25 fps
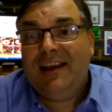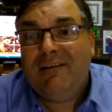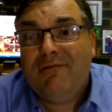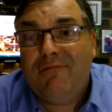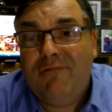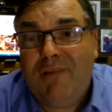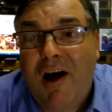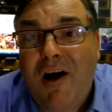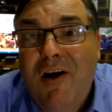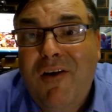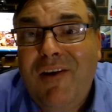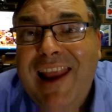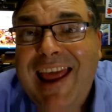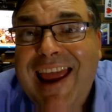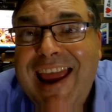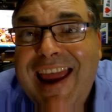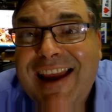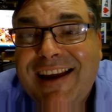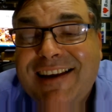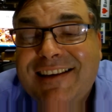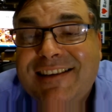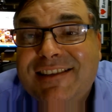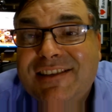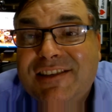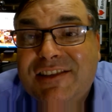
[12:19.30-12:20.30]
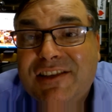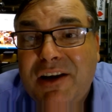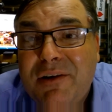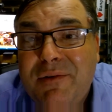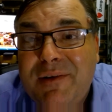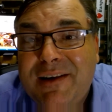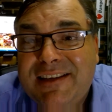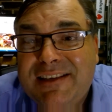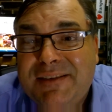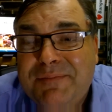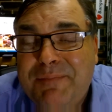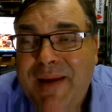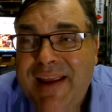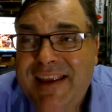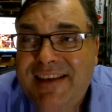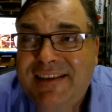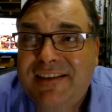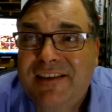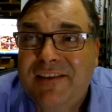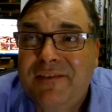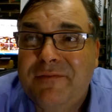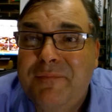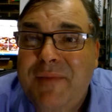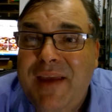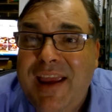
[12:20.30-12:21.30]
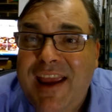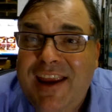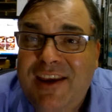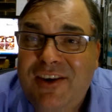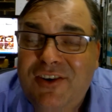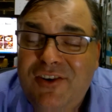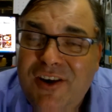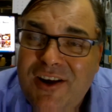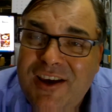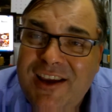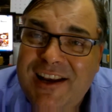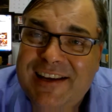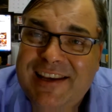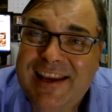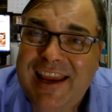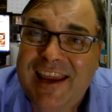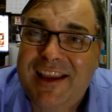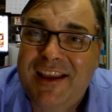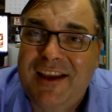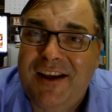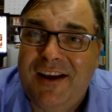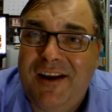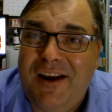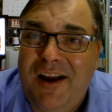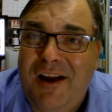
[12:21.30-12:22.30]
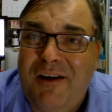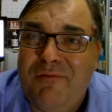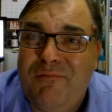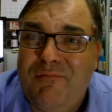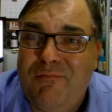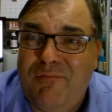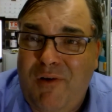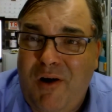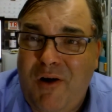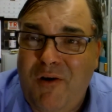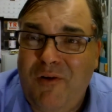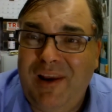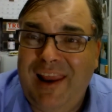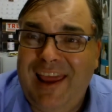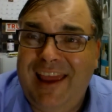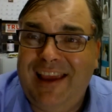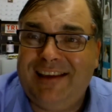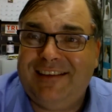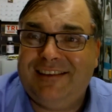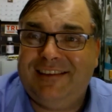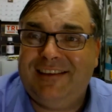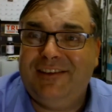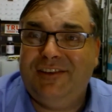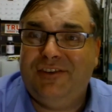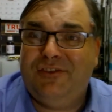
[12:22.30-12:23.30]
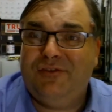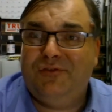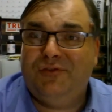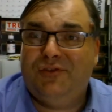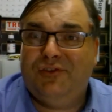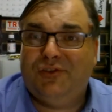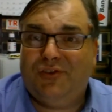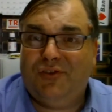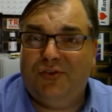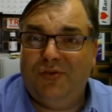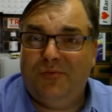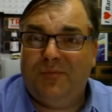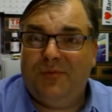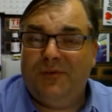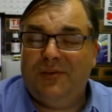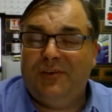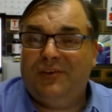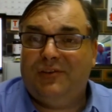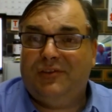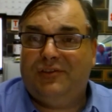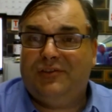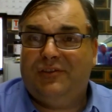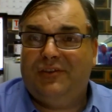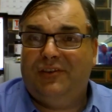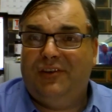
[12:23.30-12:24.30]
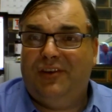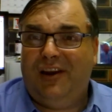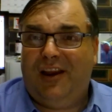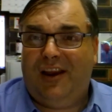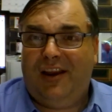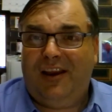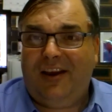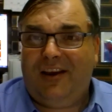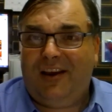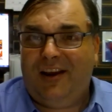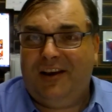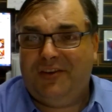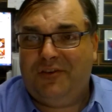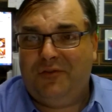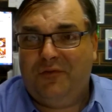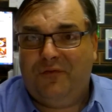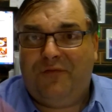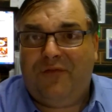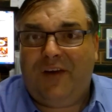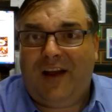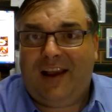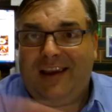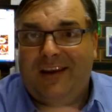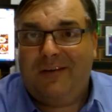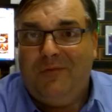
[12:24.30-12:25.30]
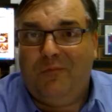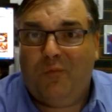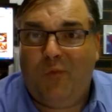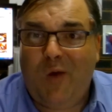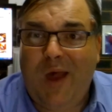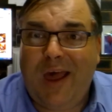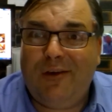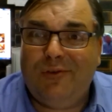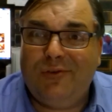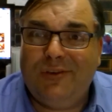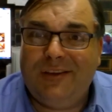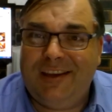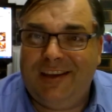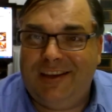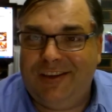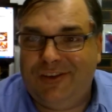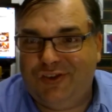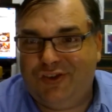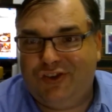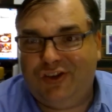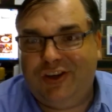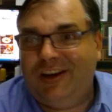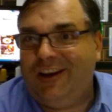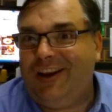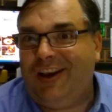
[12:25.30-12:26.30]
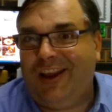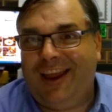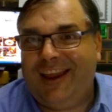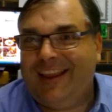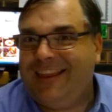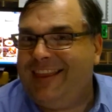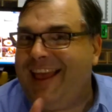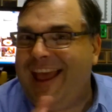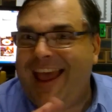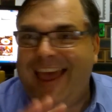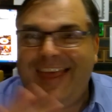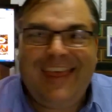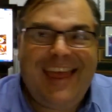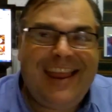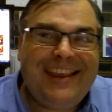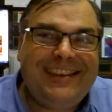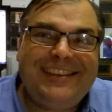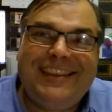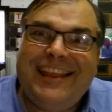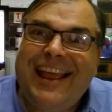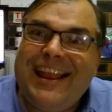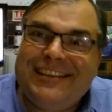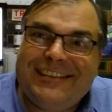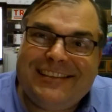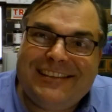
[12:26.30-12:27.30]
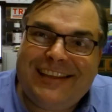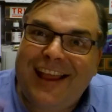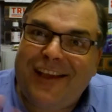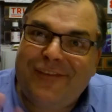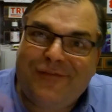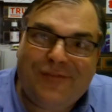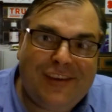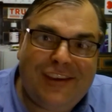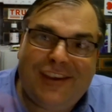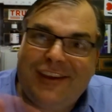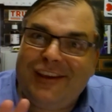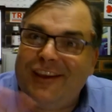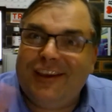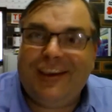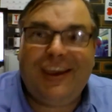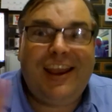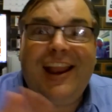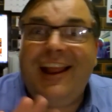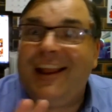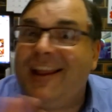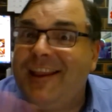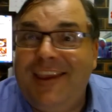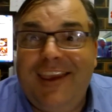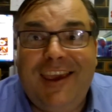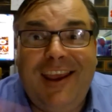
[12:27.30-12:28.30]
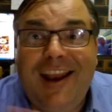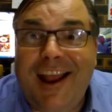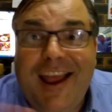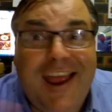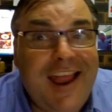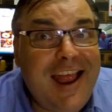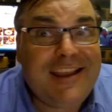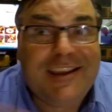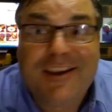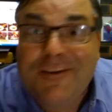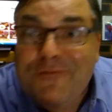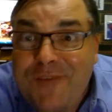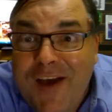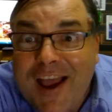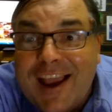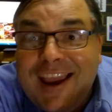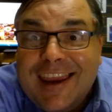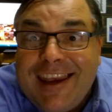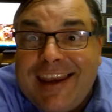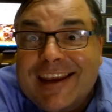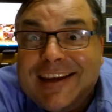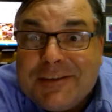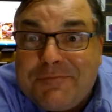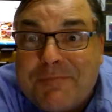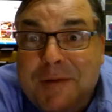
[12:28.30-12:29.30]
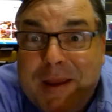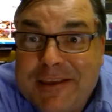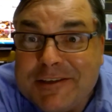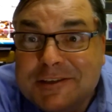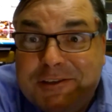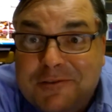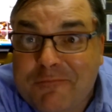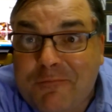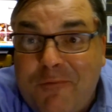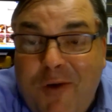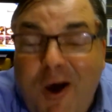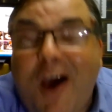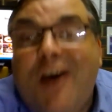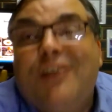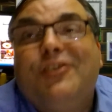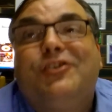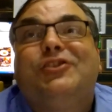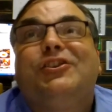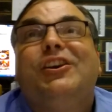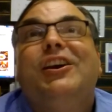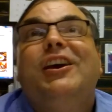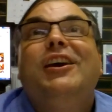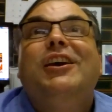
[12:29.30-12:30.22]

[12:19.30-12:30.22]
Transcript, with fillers: Rolex is so expensive, man. You're not going to take a, a, Rolex and do scoop. You know, not going to do fucking welding and shit like that. That that stuff you, are gonna, you know, it's a fucking expensive watch.